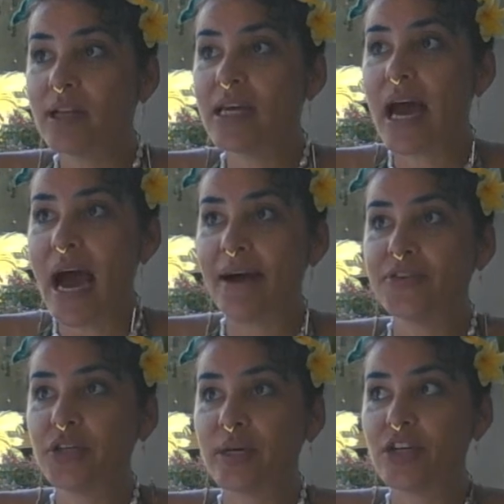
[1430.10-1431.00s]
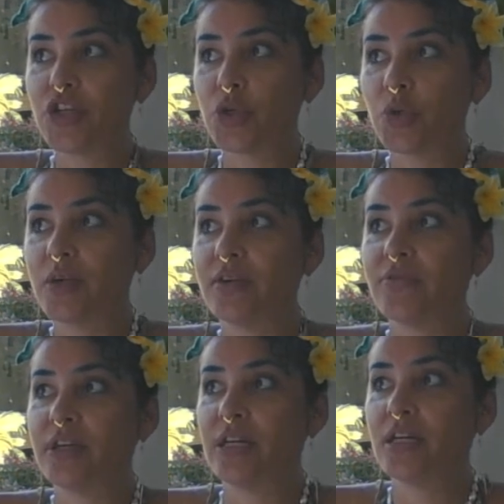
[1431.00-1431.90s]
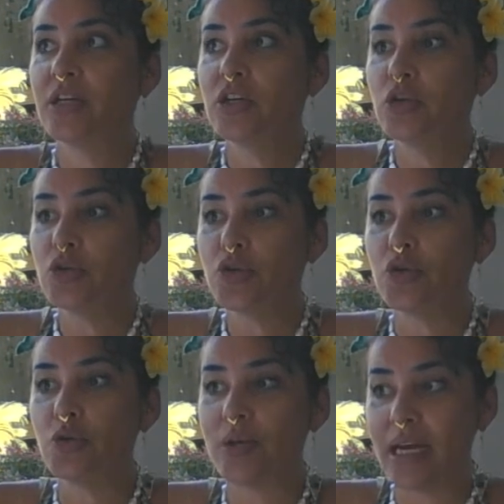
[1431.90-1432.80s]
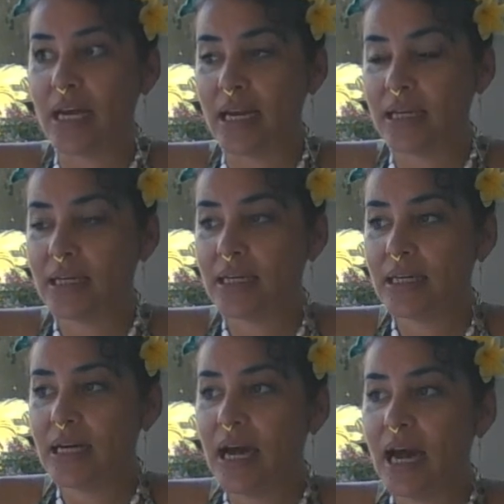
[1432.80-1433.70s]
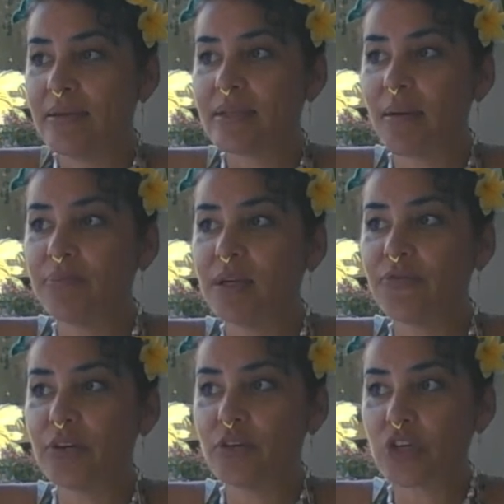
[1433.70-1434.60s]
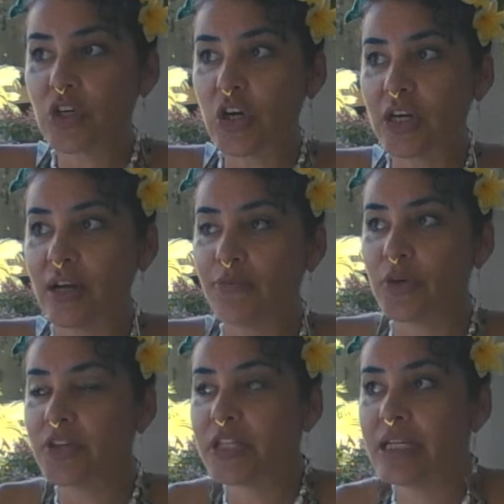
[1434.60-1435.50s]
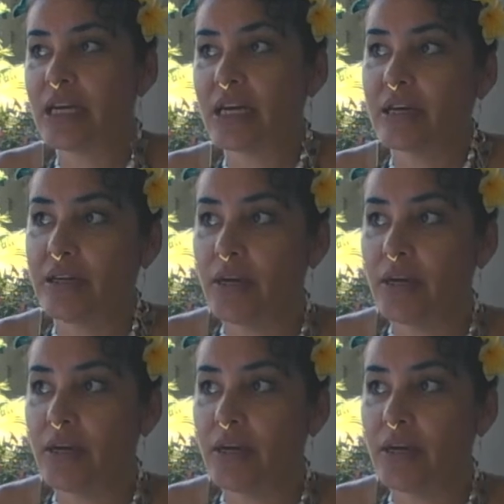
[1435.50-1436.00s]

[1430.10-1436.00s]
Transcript: have to intuitively tune in. If something feels good, if we're seeing,